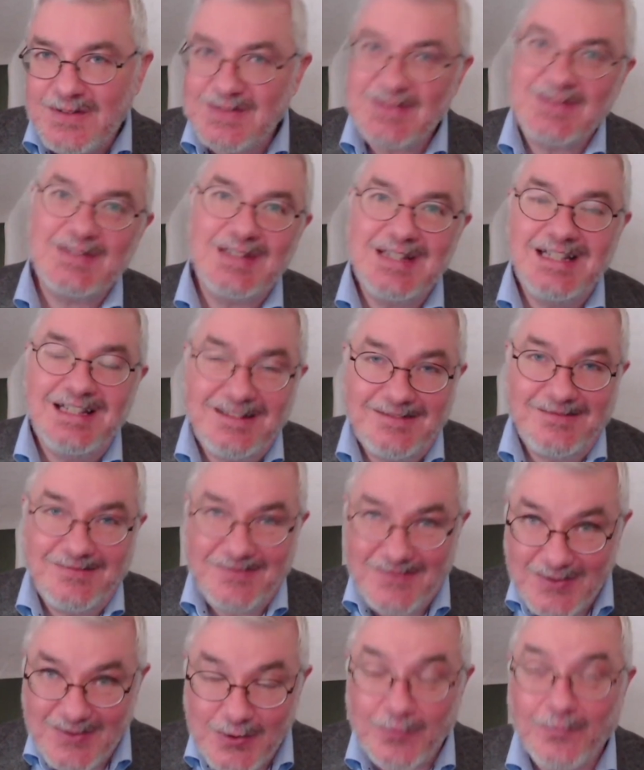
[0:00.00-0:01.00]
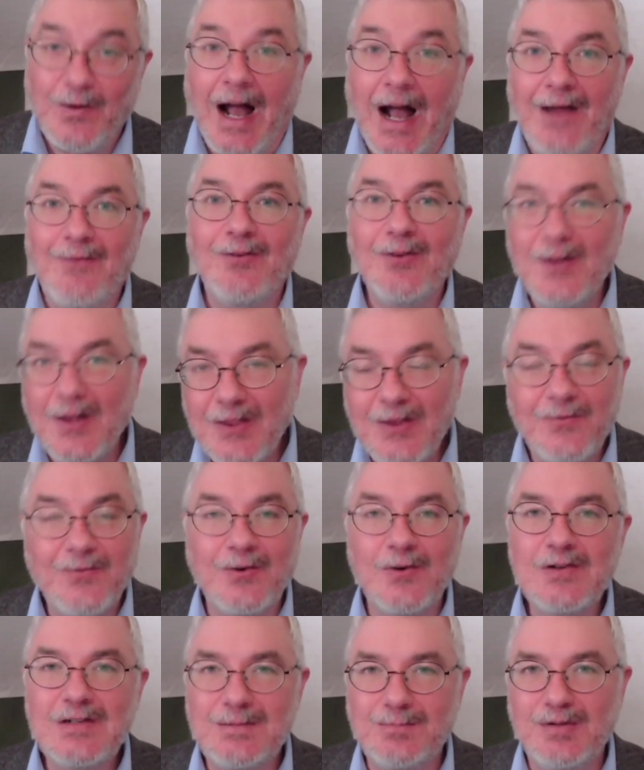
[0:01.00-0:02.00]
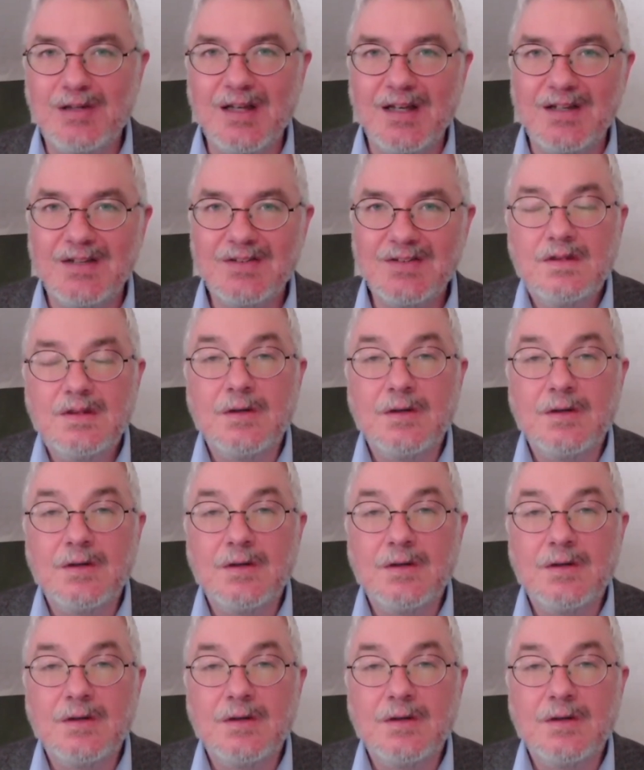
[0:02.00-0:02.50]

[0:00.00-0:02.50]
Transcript: seek survival in the first place.